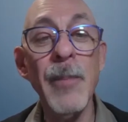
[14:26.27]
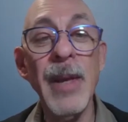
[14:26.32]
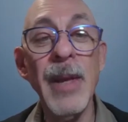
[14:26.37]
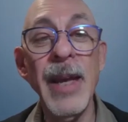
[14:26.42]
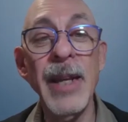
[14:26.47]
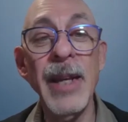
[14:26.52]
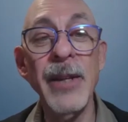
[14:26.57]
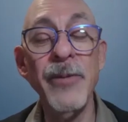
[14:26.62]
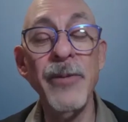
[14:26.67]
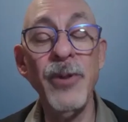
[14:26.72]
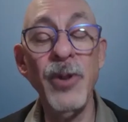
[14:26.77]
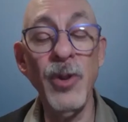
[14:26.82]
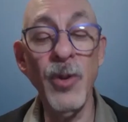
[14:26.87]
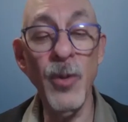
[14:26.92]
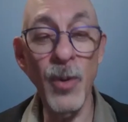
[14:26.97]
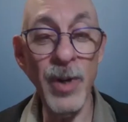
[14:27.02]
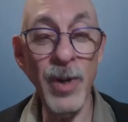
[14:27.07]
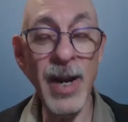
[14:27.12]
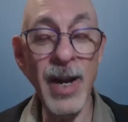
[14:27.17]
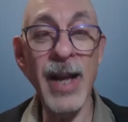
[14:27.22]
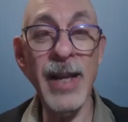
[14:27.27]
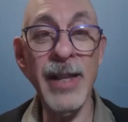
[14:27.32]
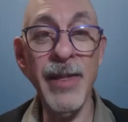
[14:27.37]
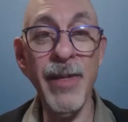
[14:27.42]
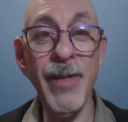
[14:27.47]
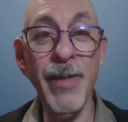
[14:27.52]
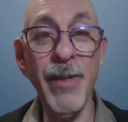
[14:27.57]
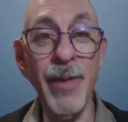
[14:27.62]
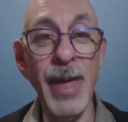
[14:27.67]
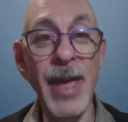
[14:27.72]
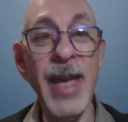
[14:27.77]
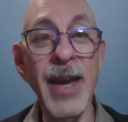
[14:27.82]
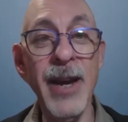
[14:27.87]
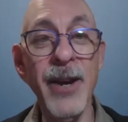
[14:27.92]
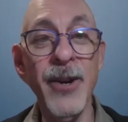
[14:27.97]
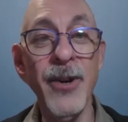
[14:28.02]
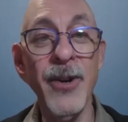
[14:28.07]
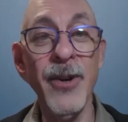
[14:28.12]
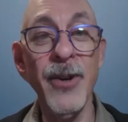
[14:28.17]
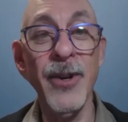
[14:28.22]
And if you're not
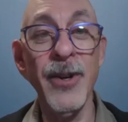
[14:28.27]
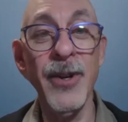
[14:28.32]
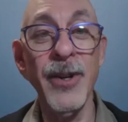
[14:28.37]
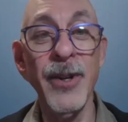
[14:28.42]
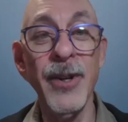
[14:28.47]
there